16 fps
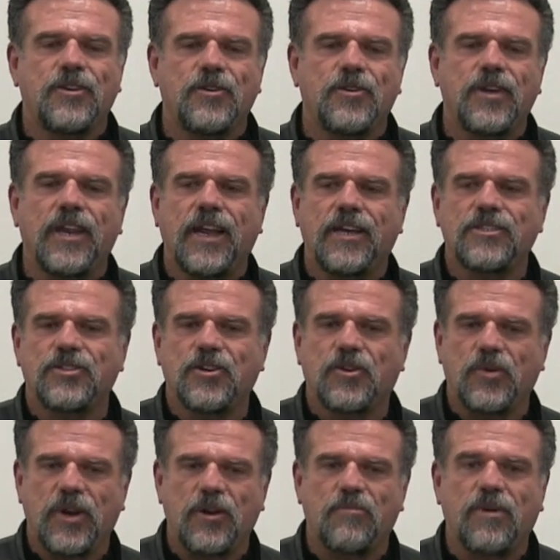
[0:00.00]
you can actually
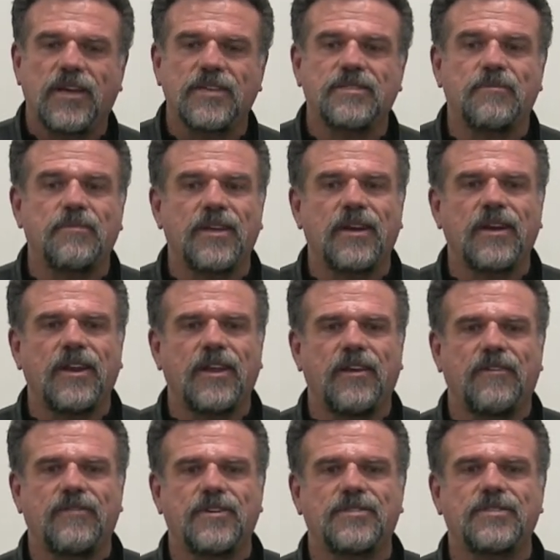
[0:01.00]
create a possibility
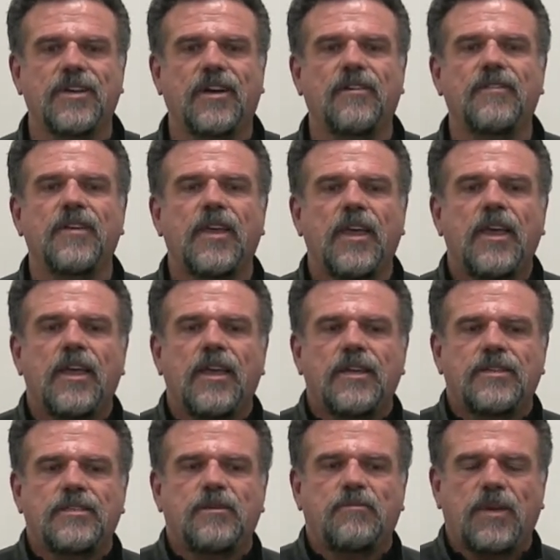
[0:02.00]
of yourself
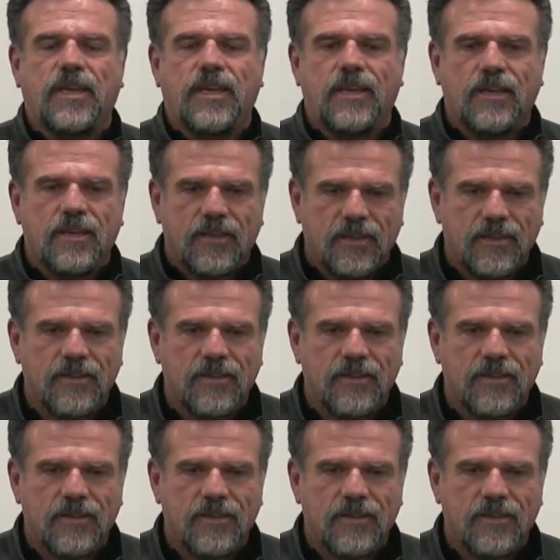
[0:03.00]
to be